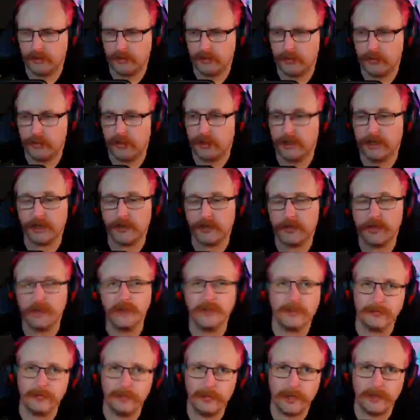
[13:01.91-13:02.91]
We can close
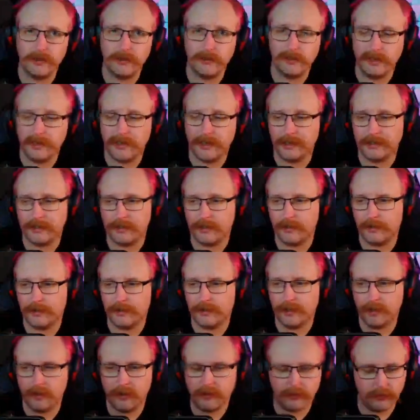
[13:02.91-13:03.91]
it manually ourselves
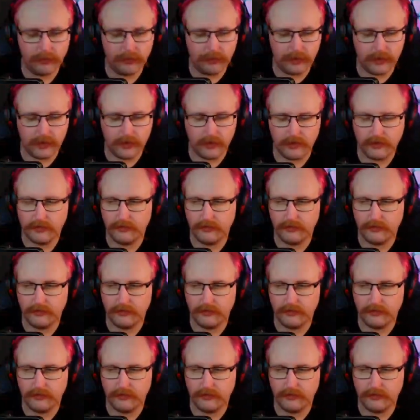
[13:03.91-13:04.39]
now, but